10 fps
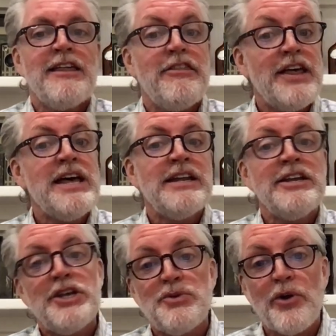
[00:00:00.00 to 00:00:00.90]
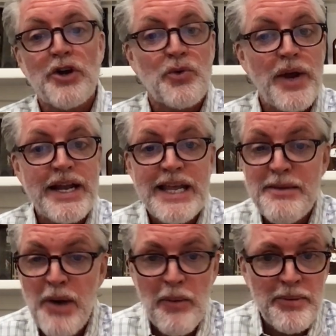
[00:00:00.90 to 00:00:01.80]
Then you wrote a great
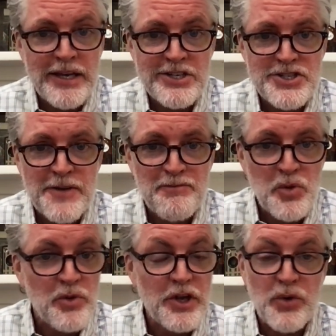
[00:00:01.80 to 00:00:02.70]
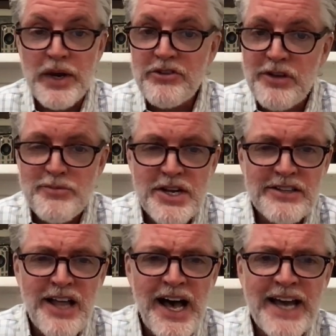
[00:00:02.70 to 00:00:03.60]
email pitch with a great
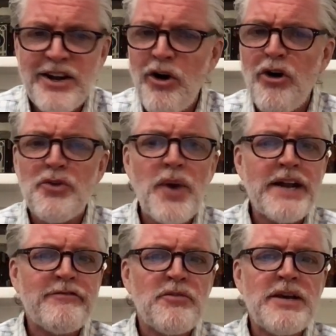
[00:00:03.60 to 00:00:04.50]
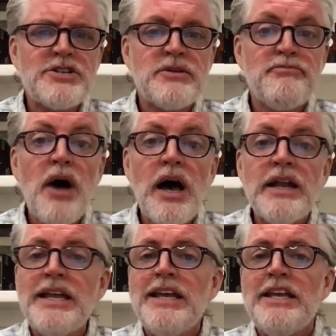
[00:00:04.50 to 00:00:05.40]
subject line, all the right information,
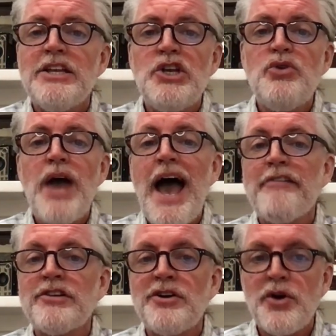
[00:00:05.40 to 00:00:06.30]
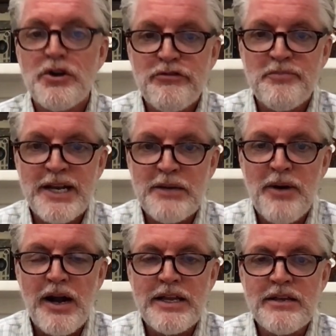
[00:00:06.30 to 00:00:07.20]
but you haven't heard from
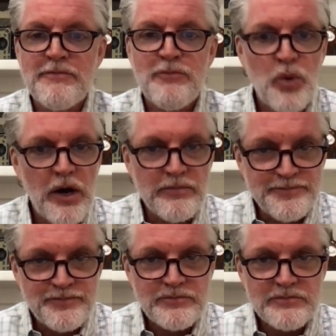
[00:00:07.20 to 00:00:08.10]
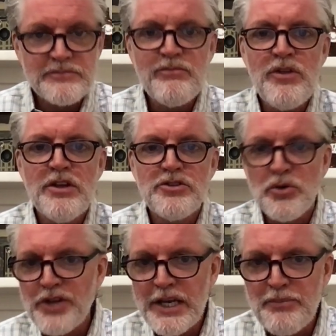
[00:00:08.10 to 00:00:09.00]
anybody. Well,
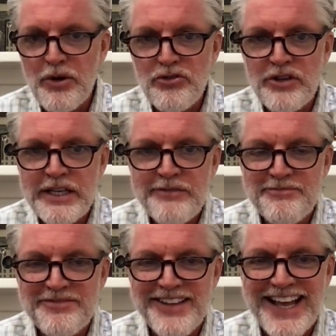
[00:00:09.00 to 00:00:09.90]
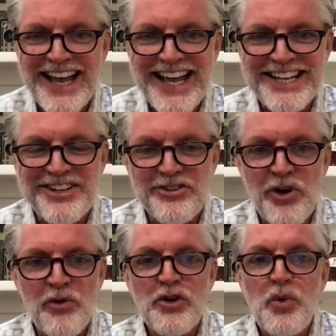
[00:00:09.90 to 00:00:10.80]
don't take it personally. And
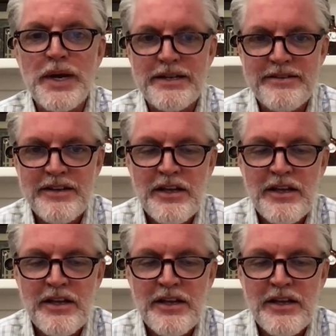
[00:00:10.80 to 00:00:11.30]
don't quit.